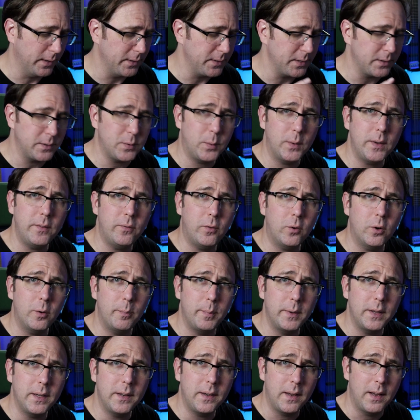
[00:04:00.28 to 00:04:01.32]
as a
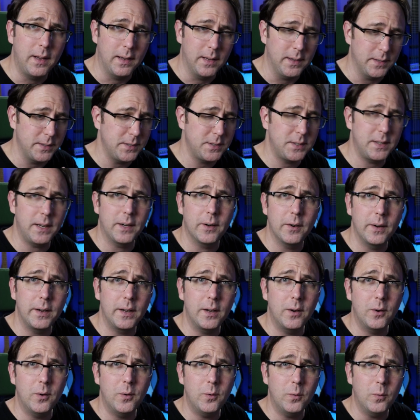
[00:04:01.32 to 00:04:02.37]
24-bit
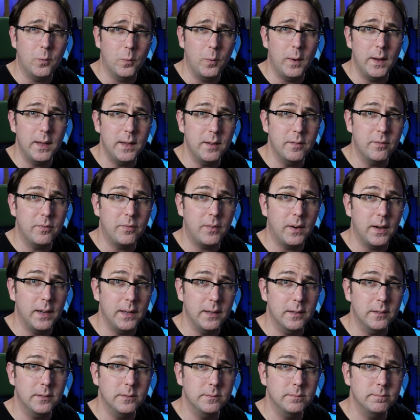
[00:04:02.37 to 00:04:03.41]
stereo WAV
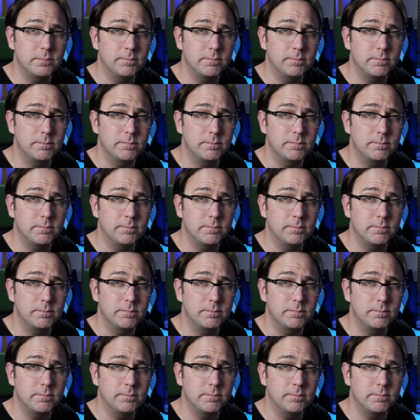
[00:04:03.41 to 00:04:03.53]
file.